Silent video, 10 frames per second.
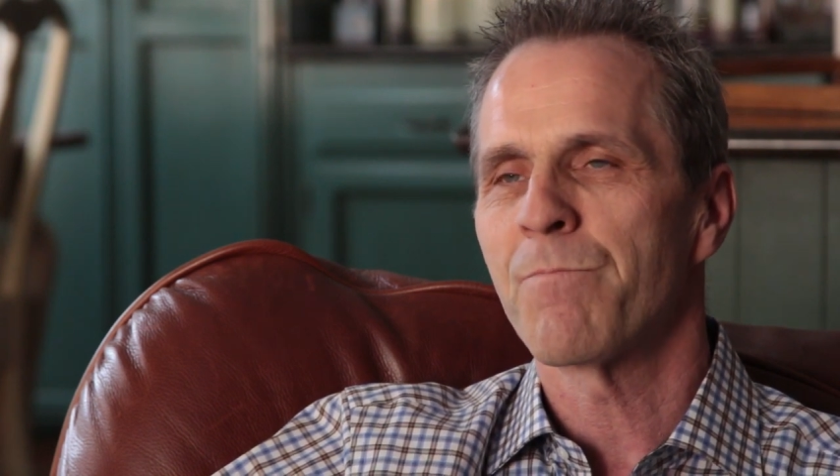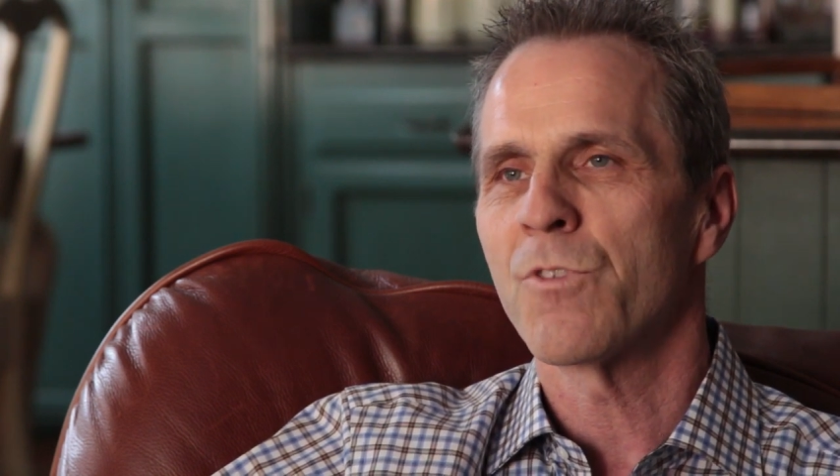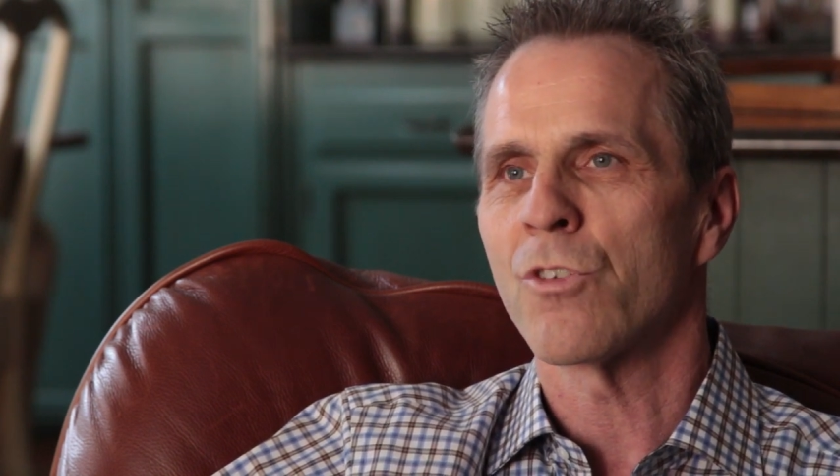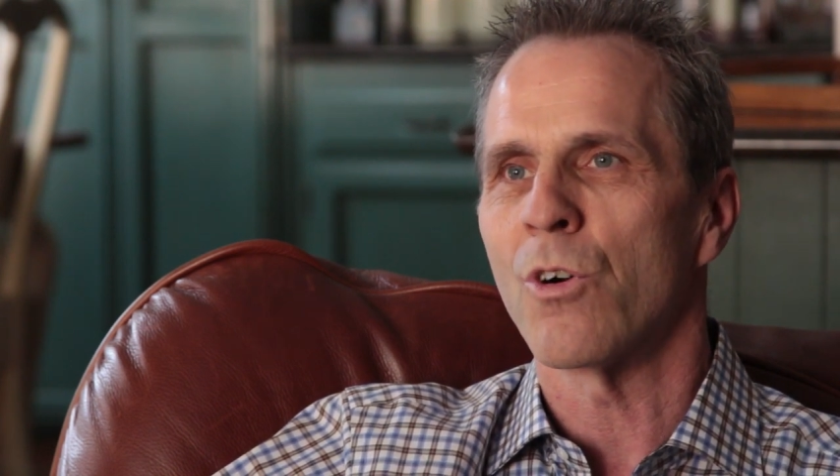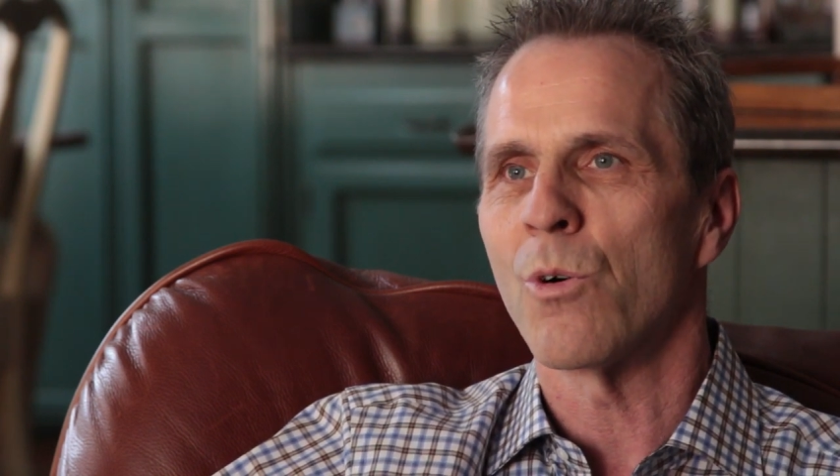
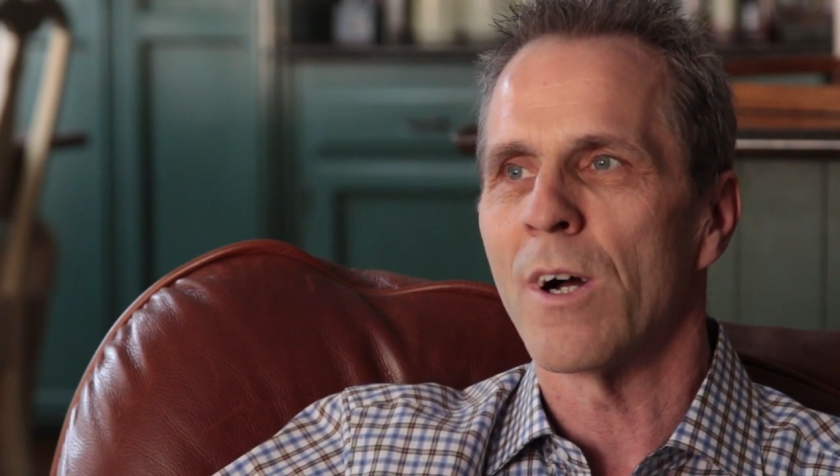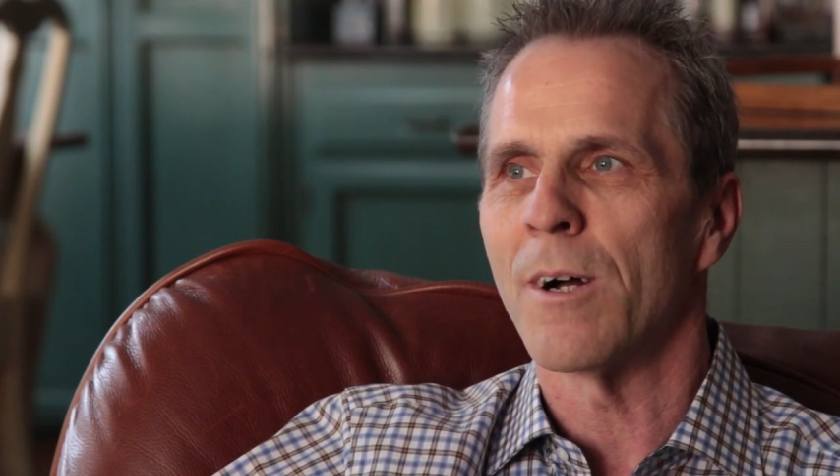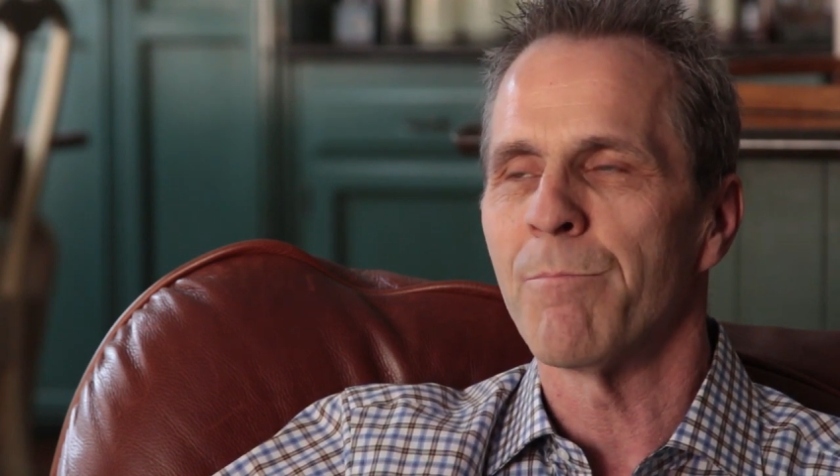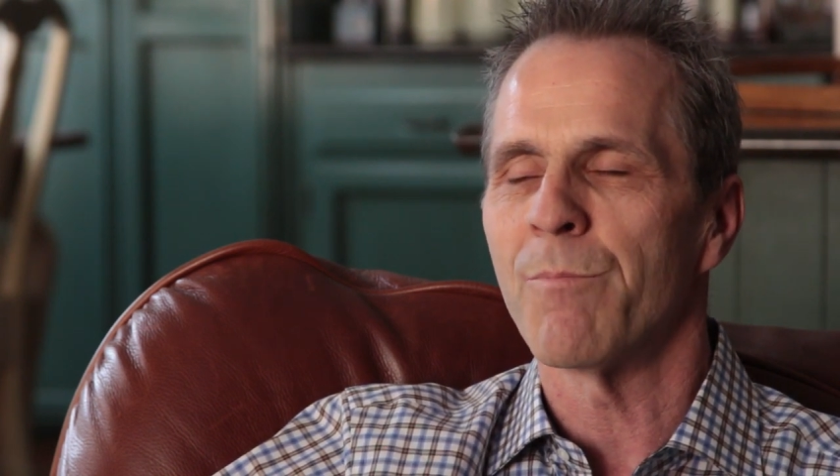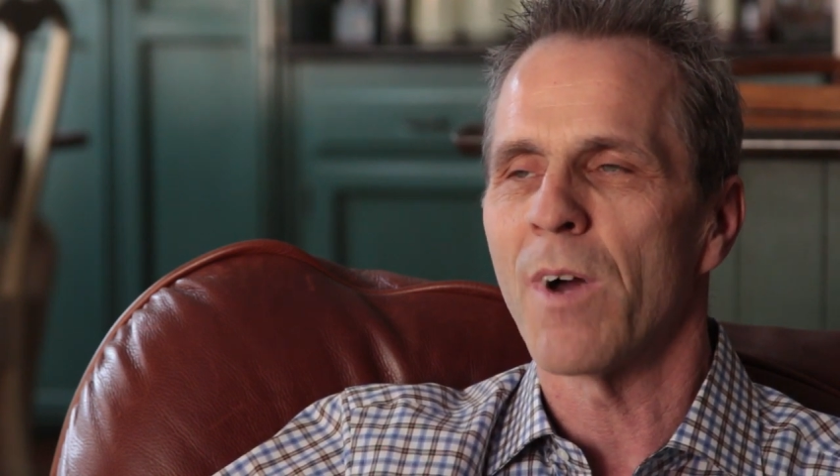So
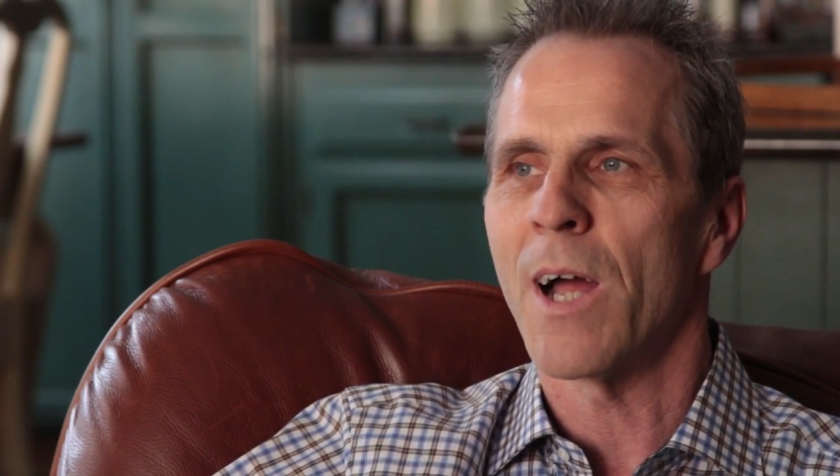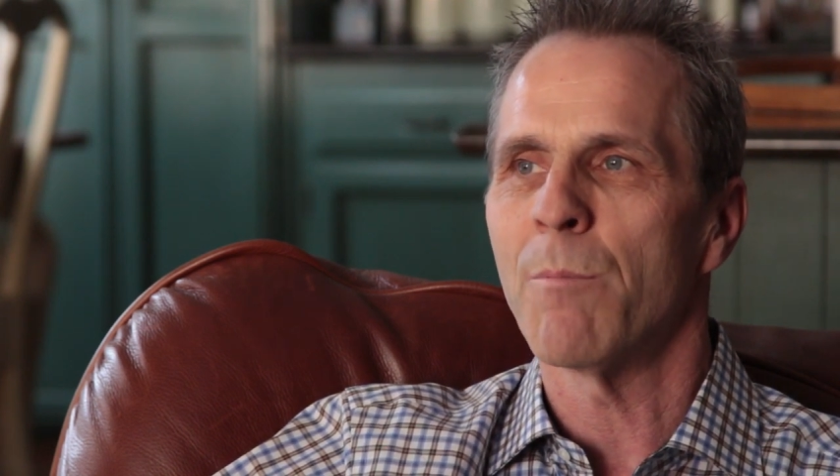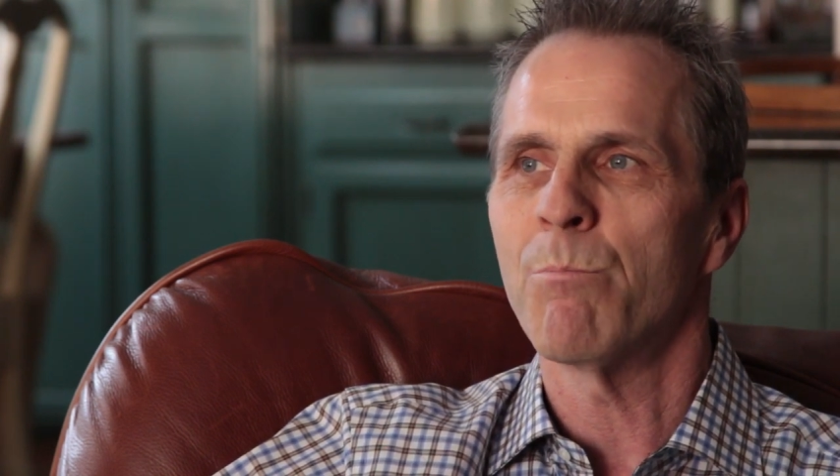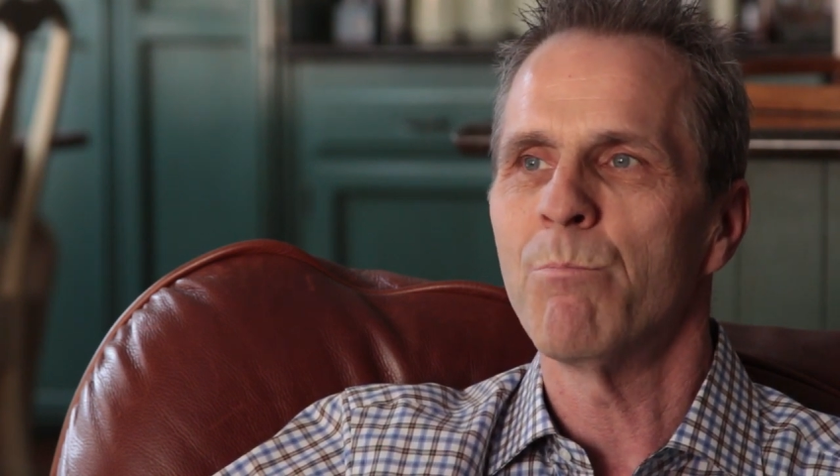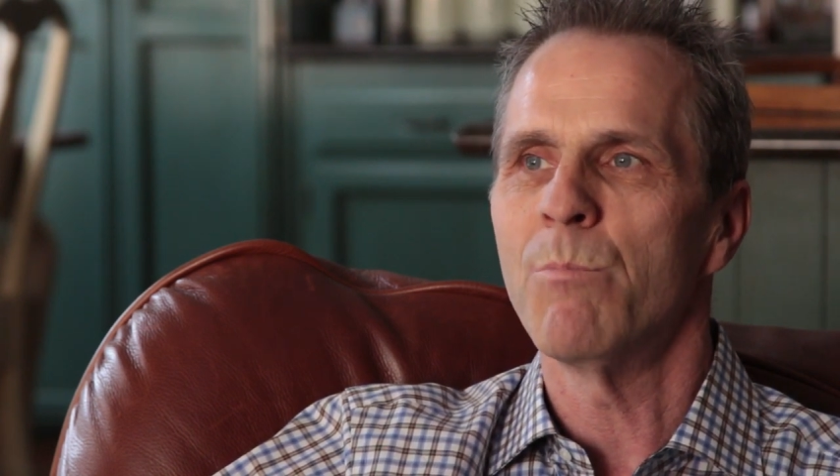
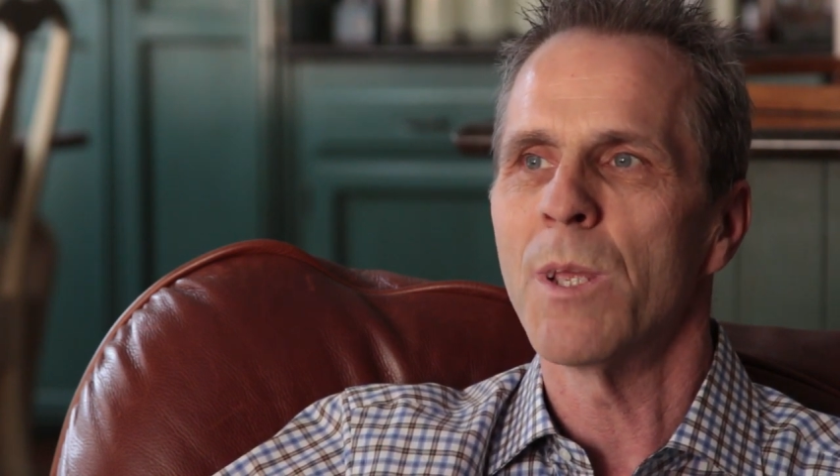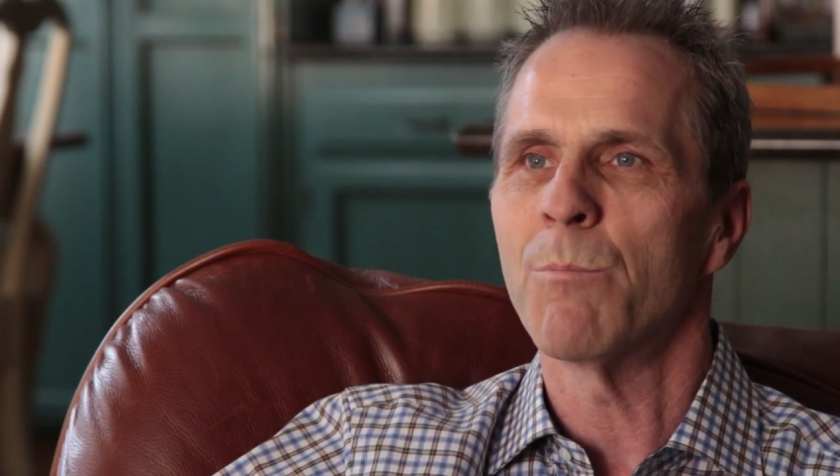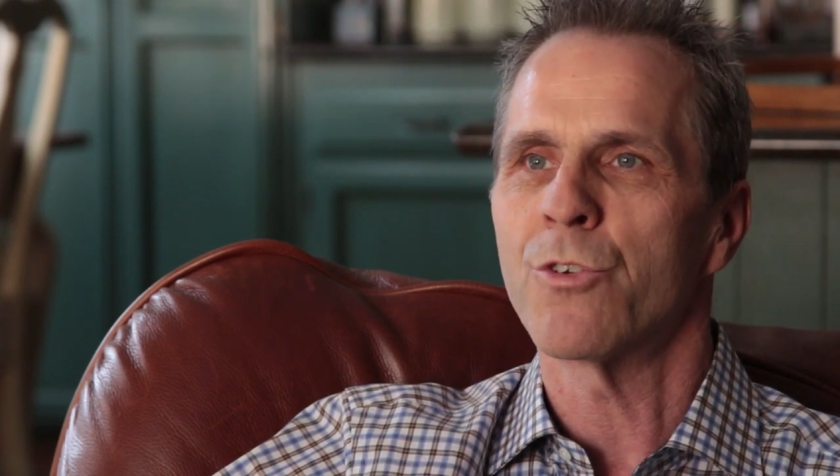I'm in